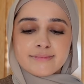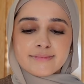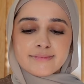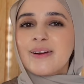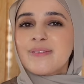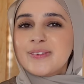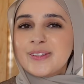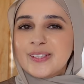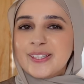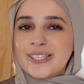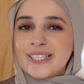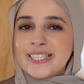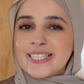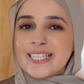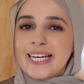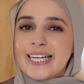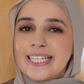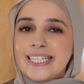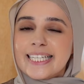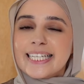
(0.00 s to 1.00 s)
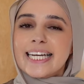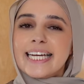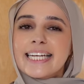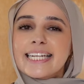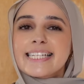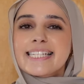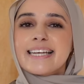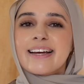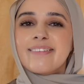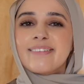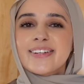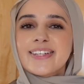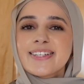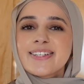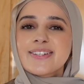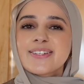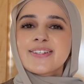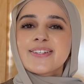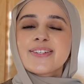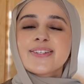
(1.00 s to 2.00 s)
I'm really excited, and salmon
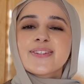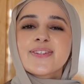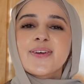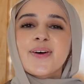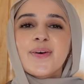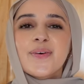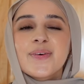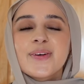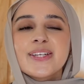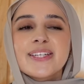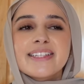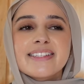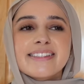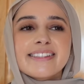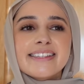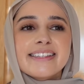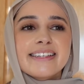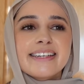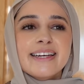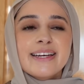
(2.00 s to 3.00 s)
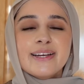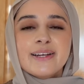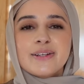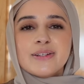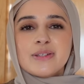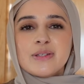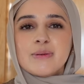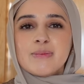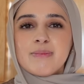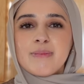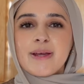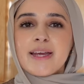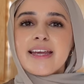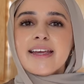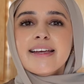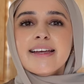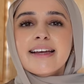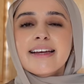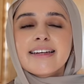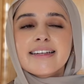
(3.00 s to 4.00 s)
is just so easy to
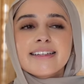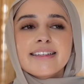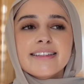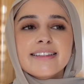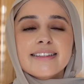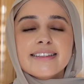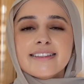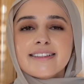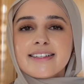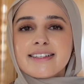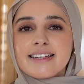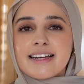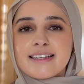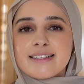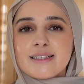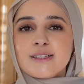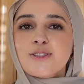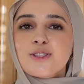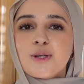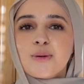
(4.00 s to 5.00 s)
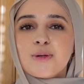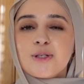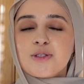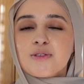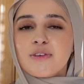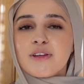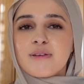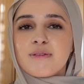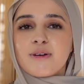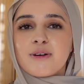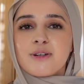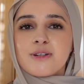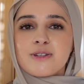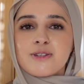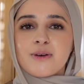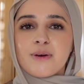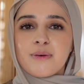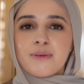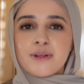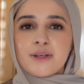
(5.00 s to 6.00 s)
make and it just has like so much flavor on
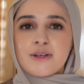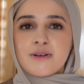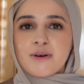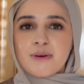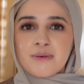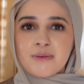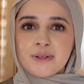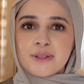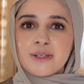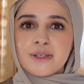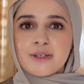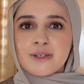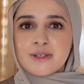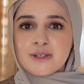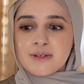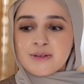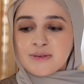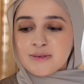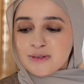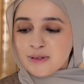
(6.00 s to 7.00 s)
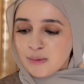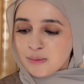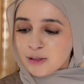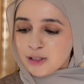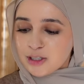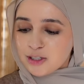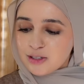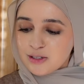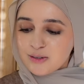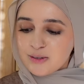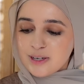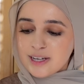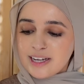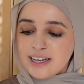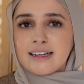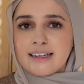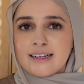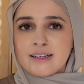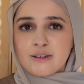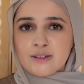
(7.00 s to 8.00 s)
its own that you don't really need to do so much to
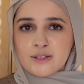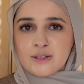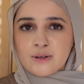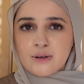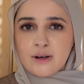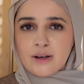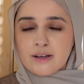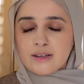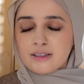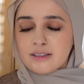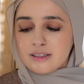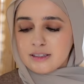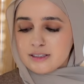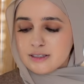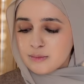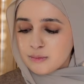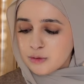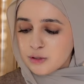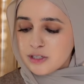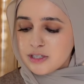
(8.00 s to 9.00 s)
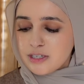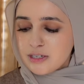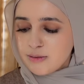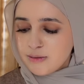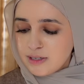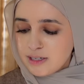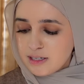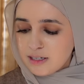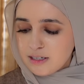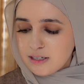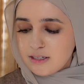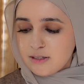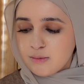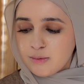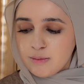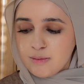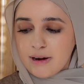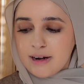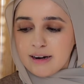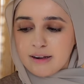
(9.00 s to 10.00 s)
it. And I also got like some more seaweed because
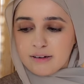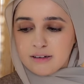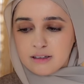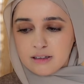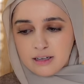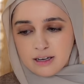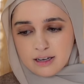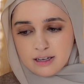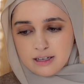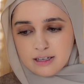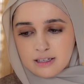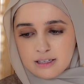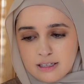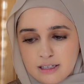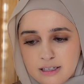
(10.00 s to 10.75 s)
we ran out of that.